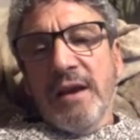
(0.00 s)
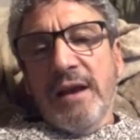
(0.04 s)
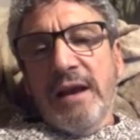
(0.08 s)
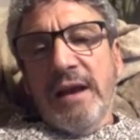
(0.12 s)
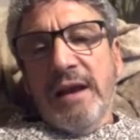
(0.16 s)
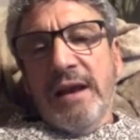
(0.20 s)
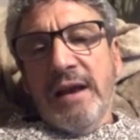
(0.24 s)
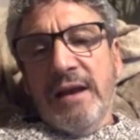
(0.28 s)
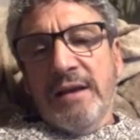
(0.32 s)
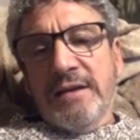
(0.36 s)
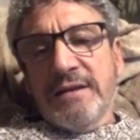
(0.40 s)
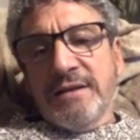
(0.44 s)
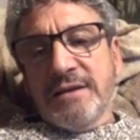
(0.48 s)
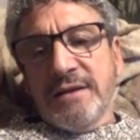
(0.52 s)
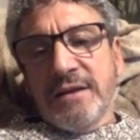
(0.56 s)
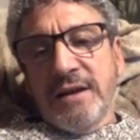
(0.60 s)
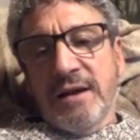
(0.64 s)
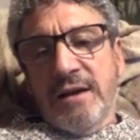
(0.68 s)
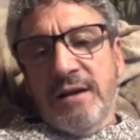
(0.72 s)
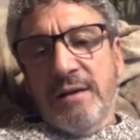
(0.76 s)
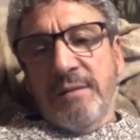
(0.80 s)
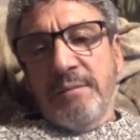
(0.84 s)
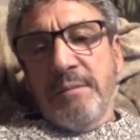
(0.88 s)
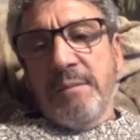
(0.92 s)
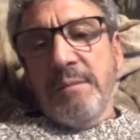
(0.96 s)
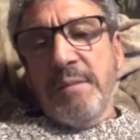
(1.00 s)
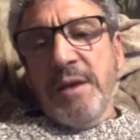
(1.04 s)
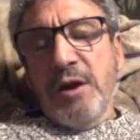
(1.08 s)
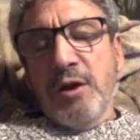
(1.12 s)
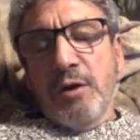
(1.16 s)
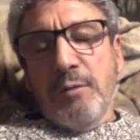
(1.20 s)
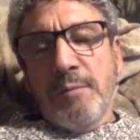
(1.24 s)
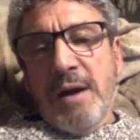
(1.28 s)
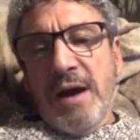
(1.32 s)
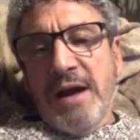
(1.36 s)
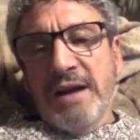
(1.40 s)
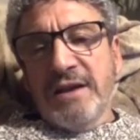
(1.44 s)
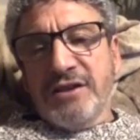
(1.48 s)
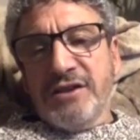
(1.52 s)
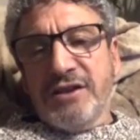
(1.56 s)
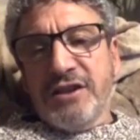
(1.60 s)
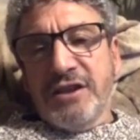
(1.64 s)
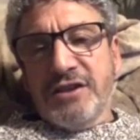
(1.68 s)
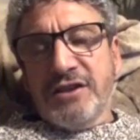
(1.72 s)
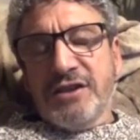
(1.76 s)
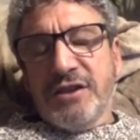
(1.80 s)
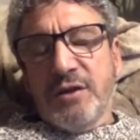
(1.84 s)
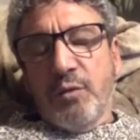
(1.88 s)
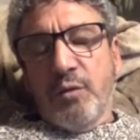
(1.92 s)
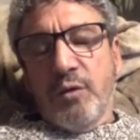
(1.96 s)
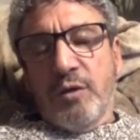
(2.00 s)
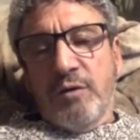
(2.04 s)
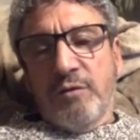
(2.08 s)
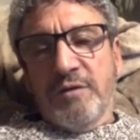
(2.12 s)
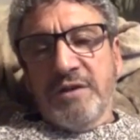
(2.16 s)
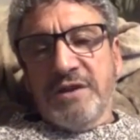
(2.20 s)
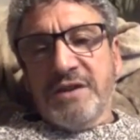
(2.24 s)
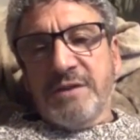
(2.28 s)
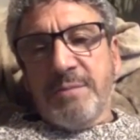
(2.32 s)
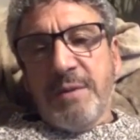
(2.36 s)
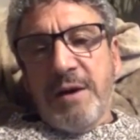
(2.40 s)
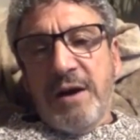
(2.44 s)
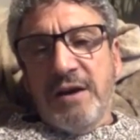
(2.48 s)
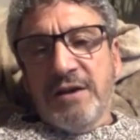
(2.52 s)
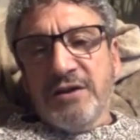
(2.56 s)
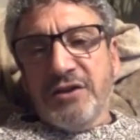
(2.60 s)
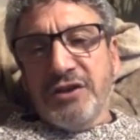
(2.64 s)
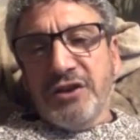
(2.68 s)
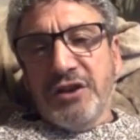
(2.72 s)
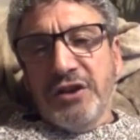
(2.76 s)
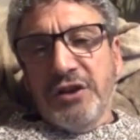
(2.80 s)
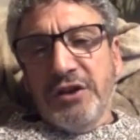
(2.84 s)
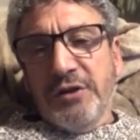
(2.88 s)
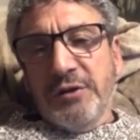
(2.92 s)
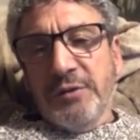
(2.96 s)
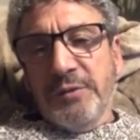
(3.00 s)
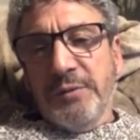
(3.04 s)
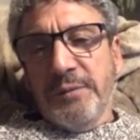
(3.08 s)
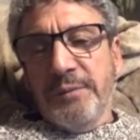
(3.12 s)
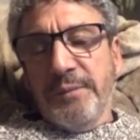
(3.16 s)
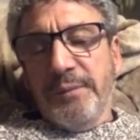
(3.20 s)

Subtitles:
And me or my assistant will respond to you.